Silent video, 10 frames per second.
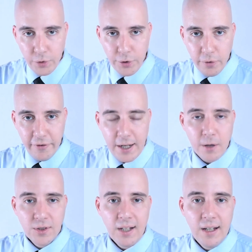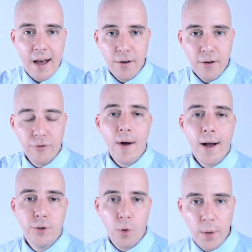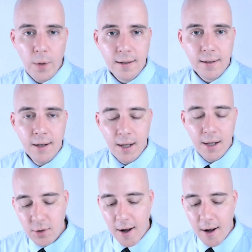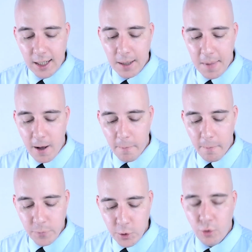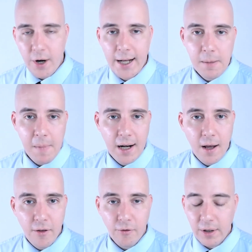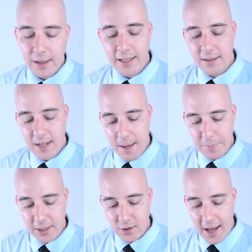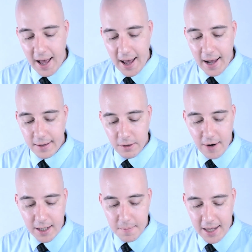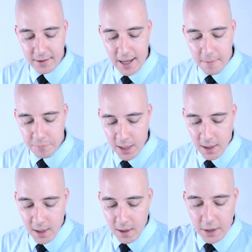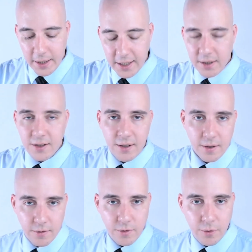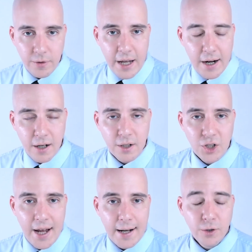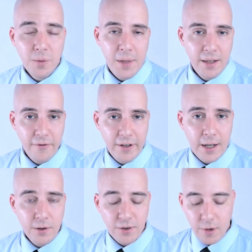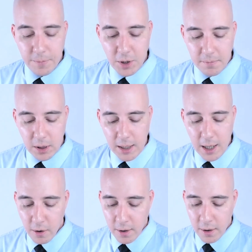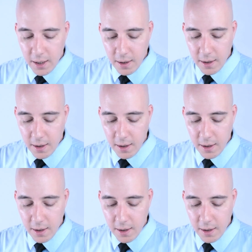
will do videos together throughout the week talking about Ukraine and many other related topics. I highly recommend them. The links to their channels will be in the video description below.